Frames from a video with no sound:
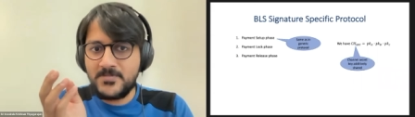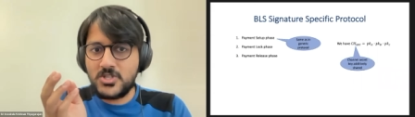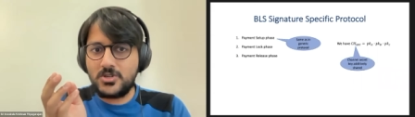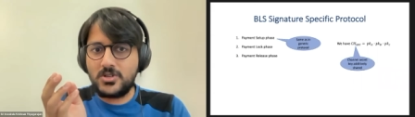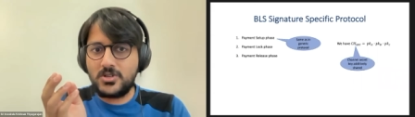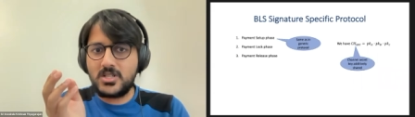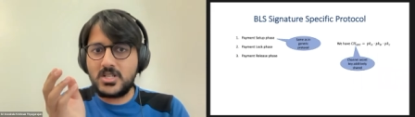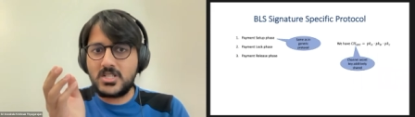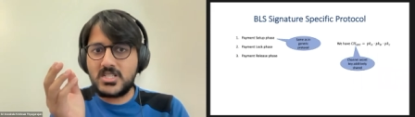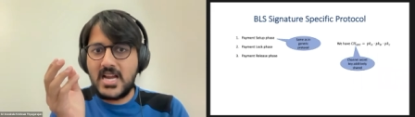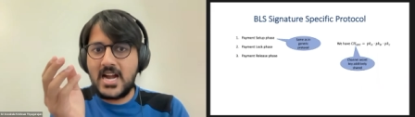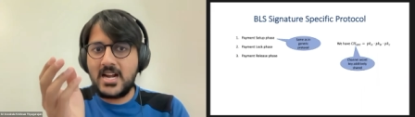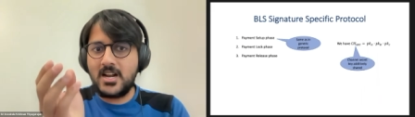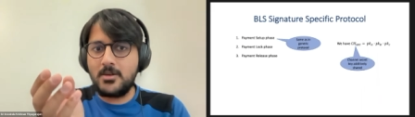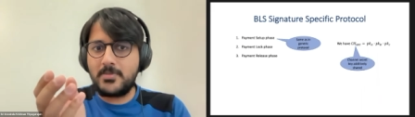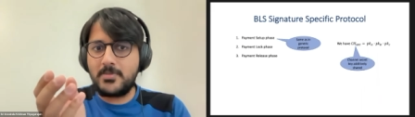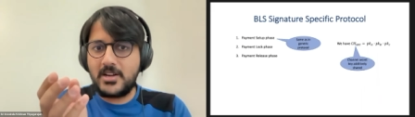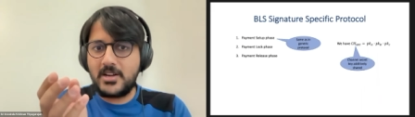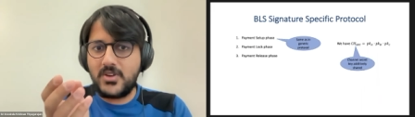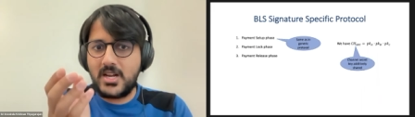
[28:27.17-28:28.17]
So the
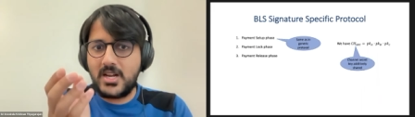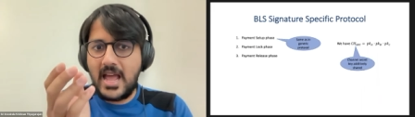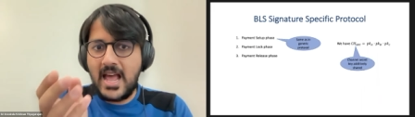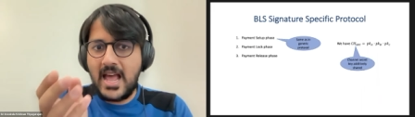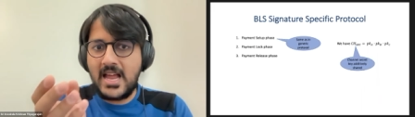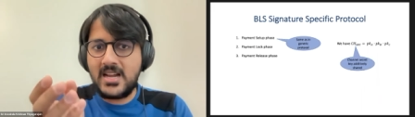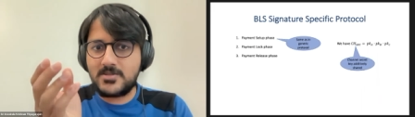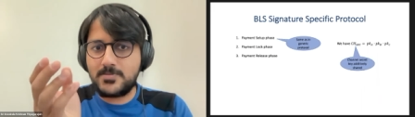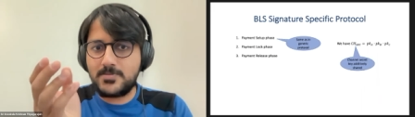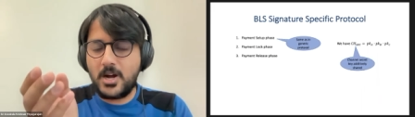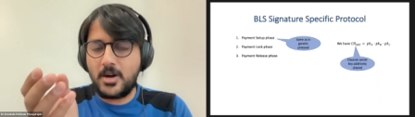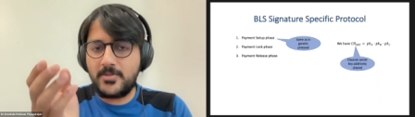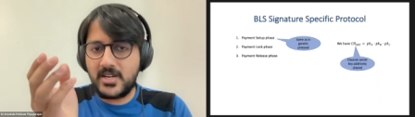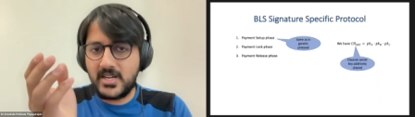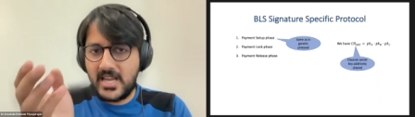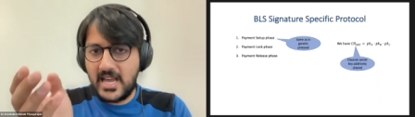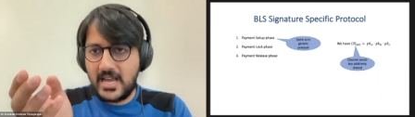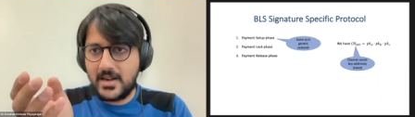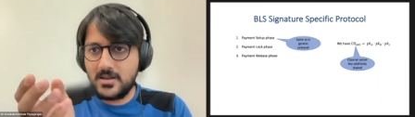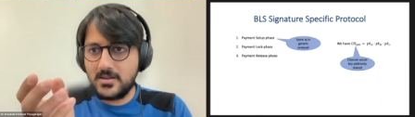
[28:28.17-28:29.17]
channel between Alice, Bob,
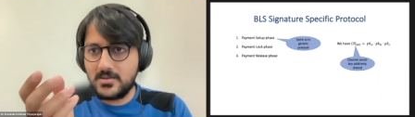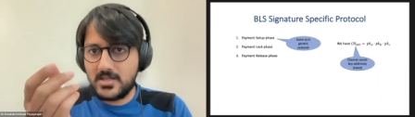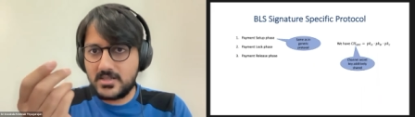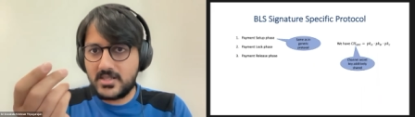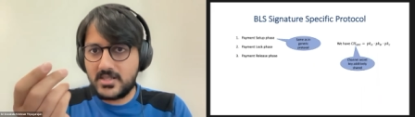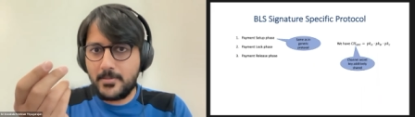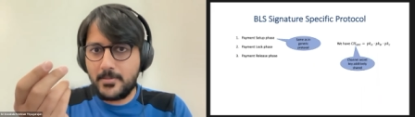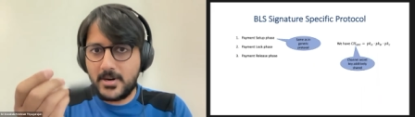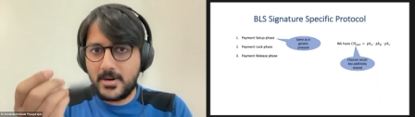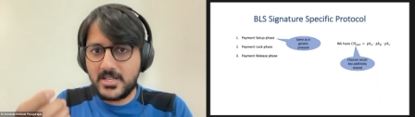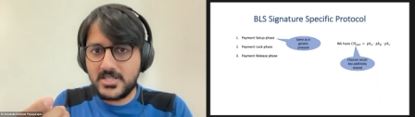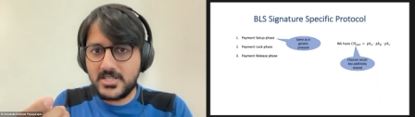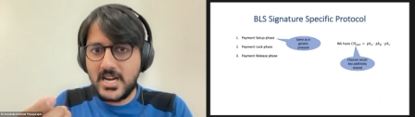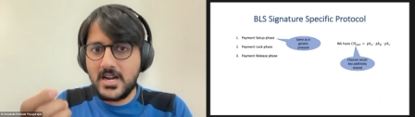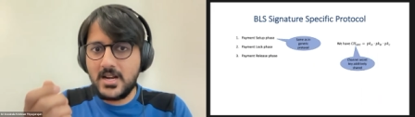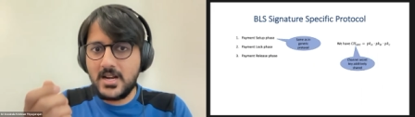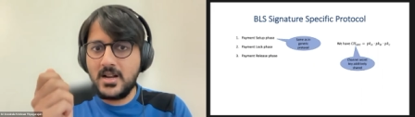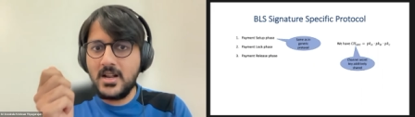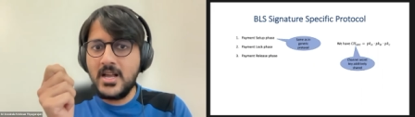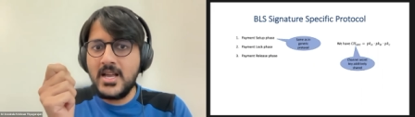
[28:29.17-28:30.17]
and Carol, the three-party
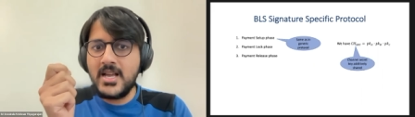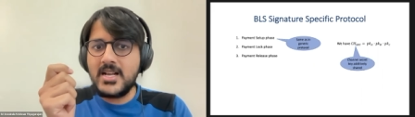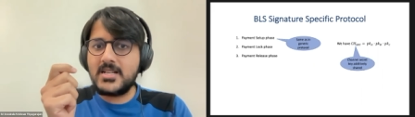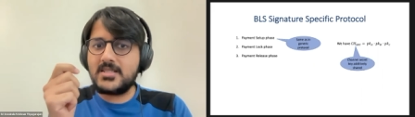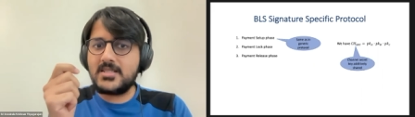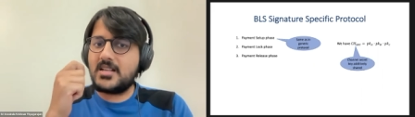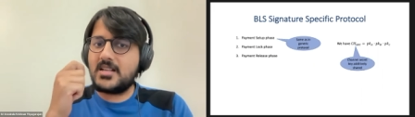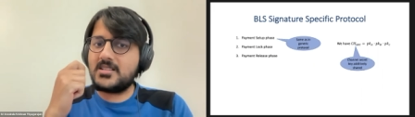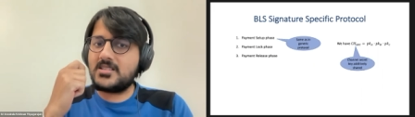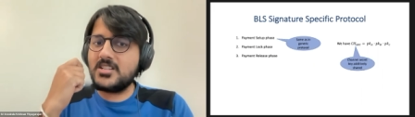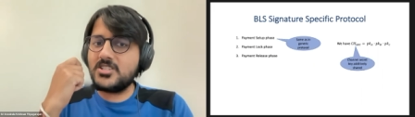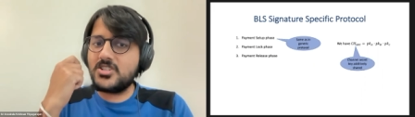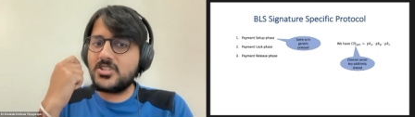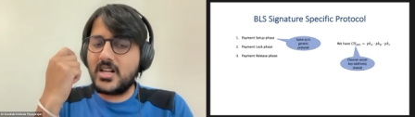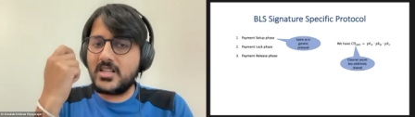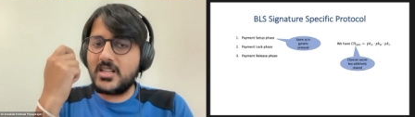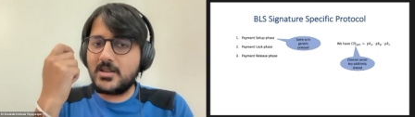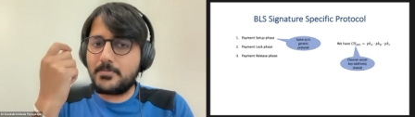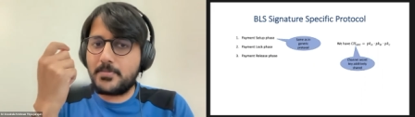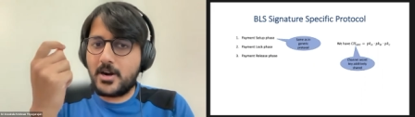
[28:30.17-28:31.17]
channel, is
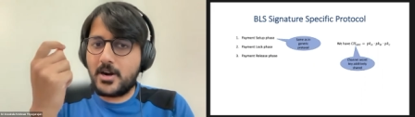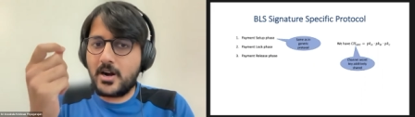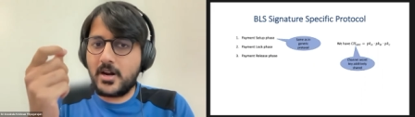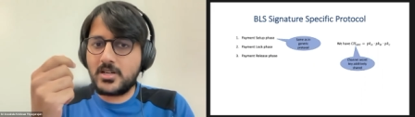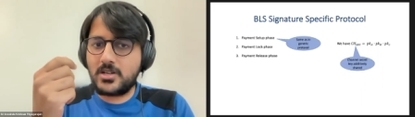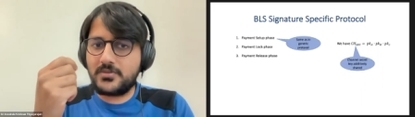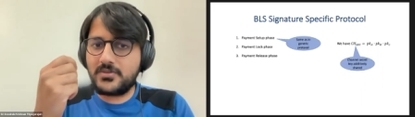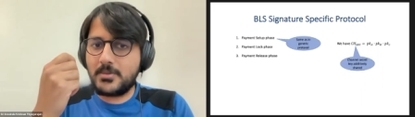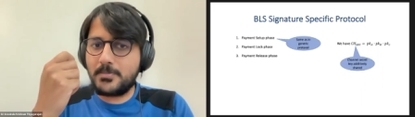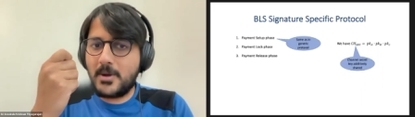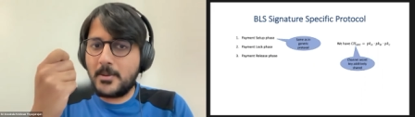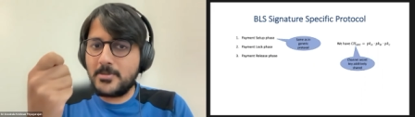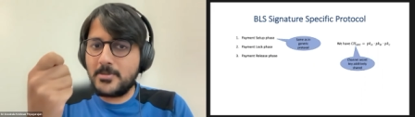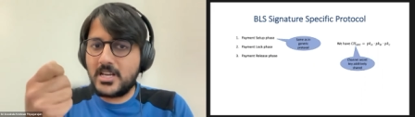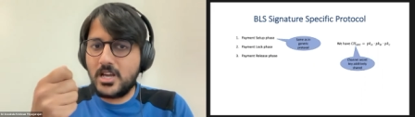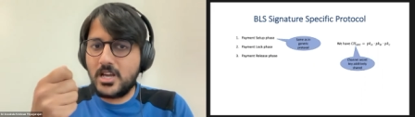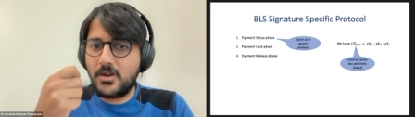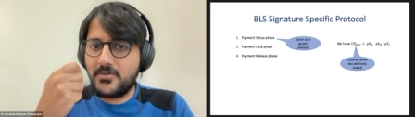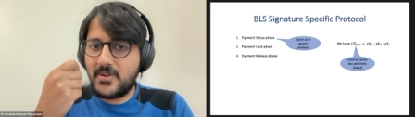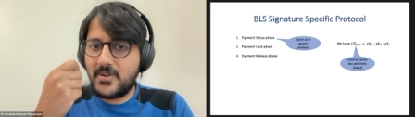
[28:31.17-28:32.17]
essentially the product of the
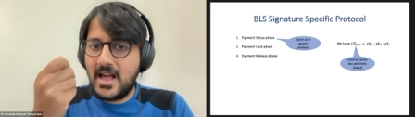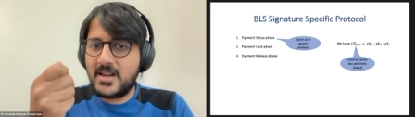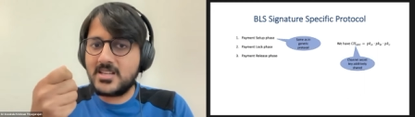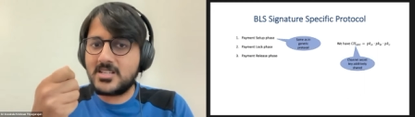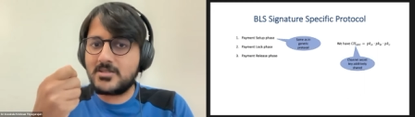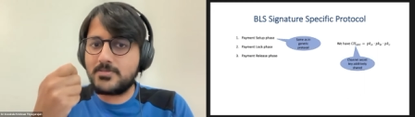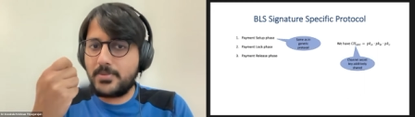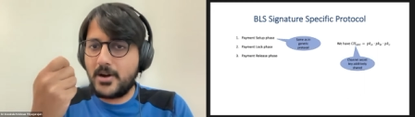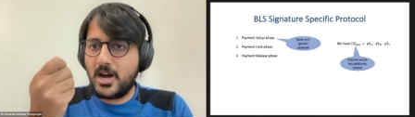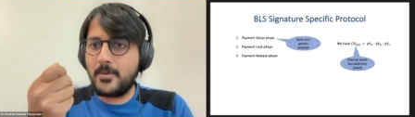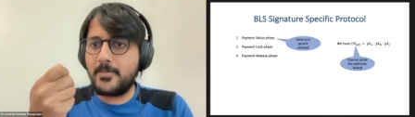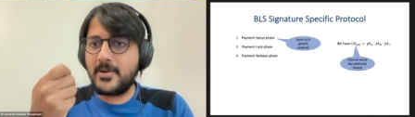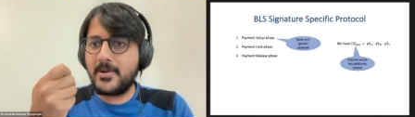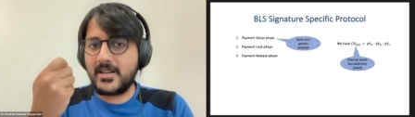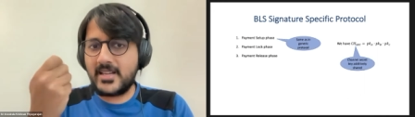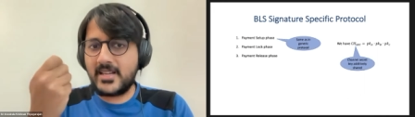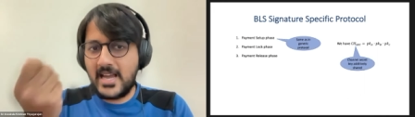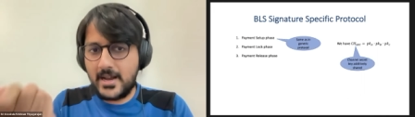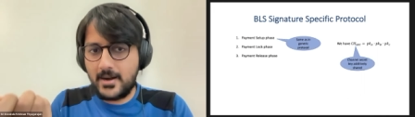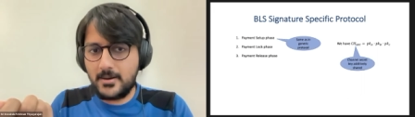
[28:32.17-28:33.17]
public key of Alice, Bob,
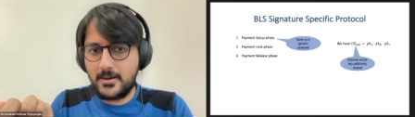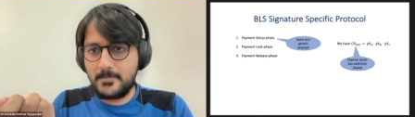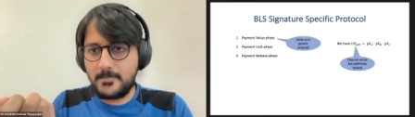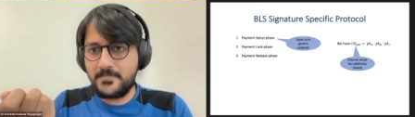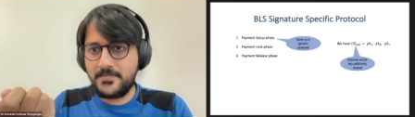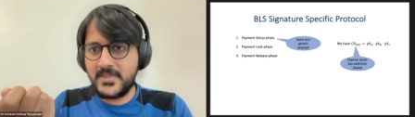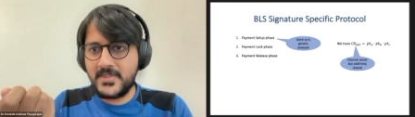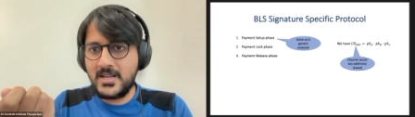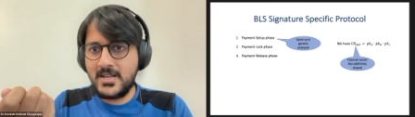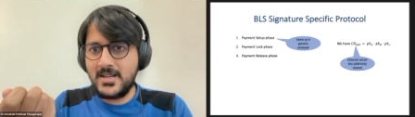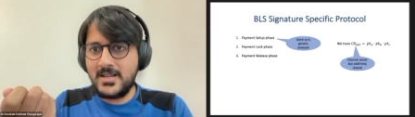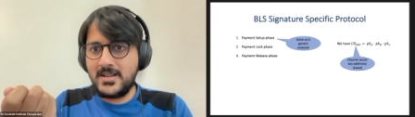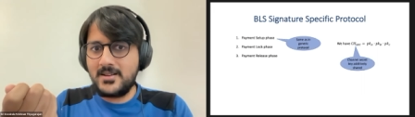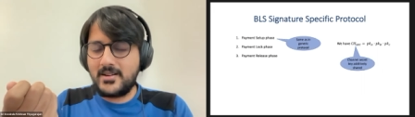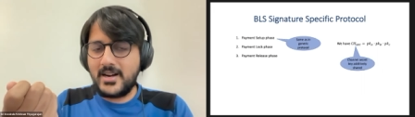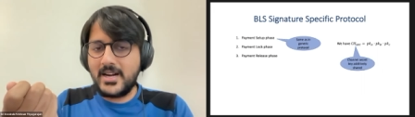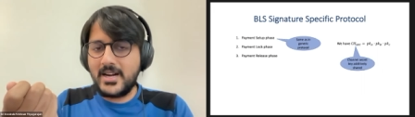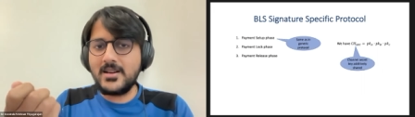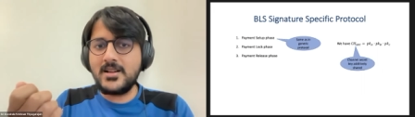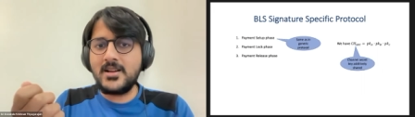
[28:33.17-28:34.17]
and Carol,
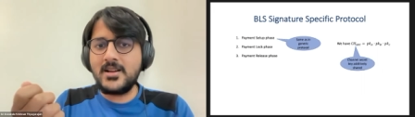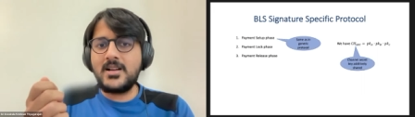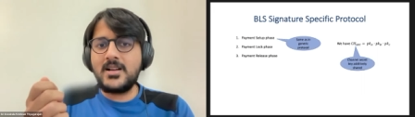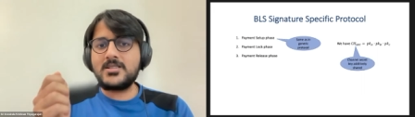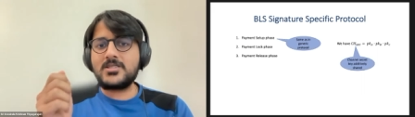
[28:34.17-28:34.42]
right?